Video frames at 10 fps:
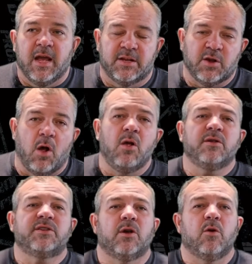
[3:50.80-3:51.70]
It's
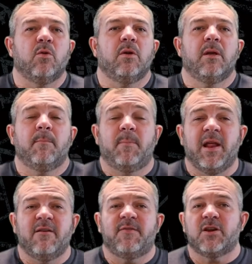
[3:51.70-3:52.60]
also
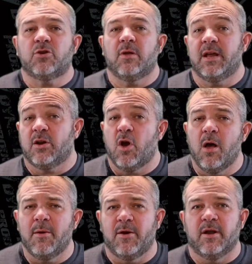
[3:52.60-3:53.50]
beneficial in
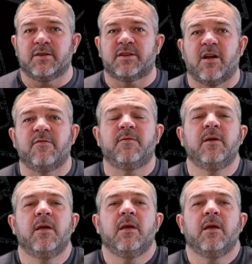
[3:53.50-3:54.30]
common rail stuff